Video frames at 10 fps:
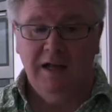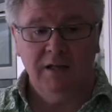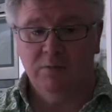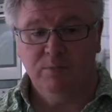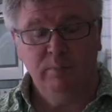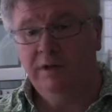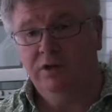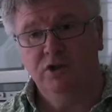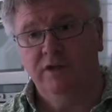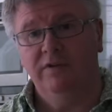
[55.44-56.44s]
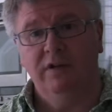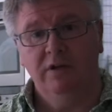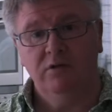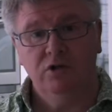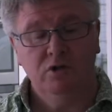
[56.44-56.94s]
and there was a brilliant chef in
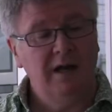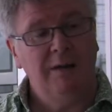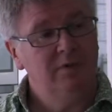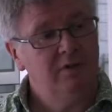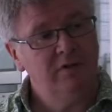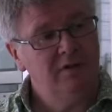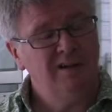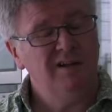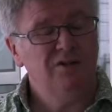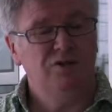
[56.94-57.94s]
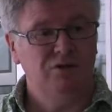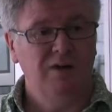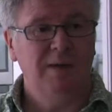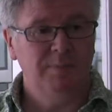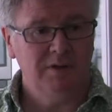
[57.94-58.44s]
there. It just so happened, not just
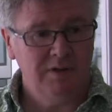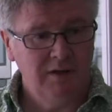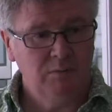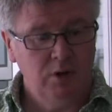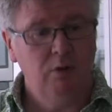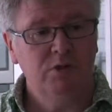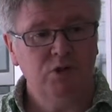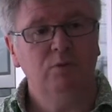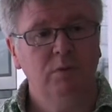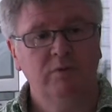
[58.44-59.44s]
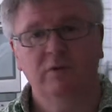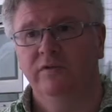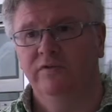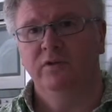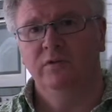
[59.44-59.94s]
so happened, we always knew it was
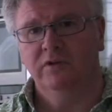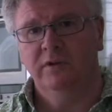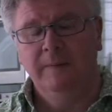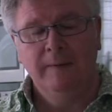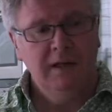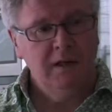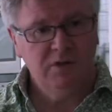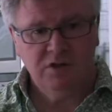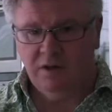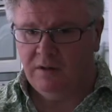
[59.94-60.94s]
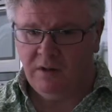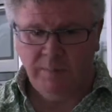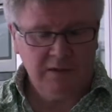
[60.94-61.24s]
good food. It was certainly the